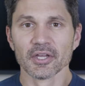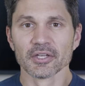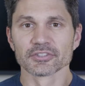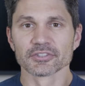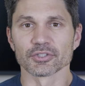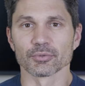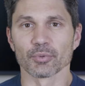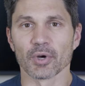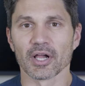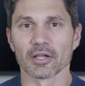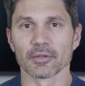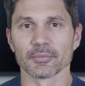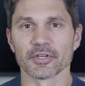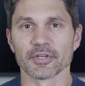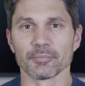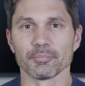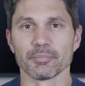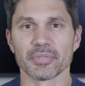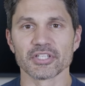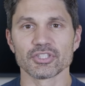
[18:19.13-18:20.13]
So while I'm in
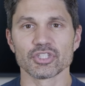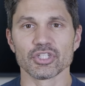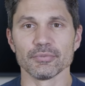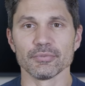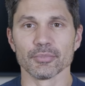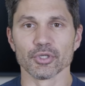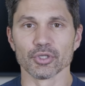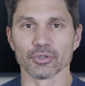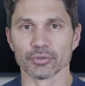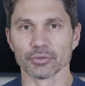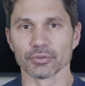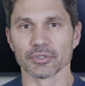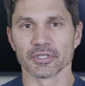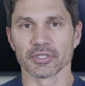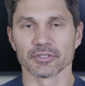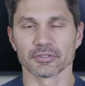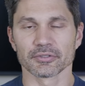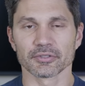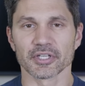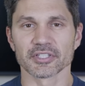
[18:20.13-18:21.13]
a bitchy mood,
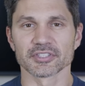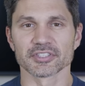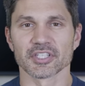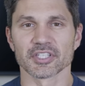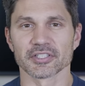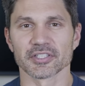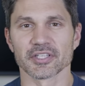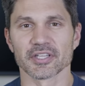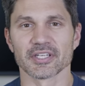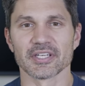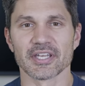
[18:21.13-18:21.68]
let's get to the